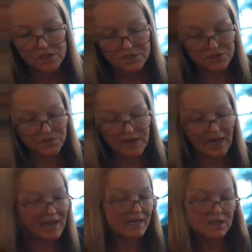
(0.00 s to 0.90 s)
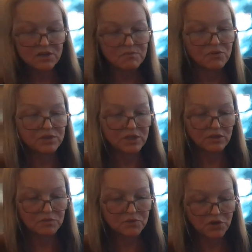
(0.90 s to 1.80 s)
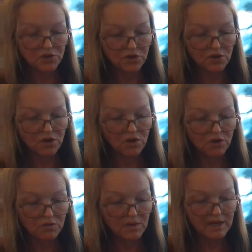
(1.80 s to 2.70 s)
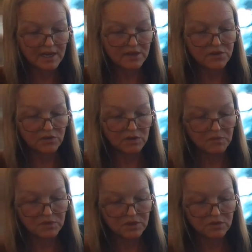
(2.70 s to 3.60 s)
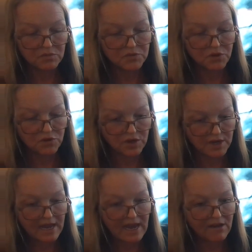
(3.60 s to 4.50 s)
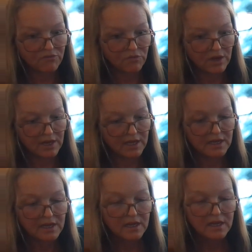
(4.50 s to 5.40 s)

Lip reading: So you can't put the loop turner all the way in. You can only put the loop turner in halfway in.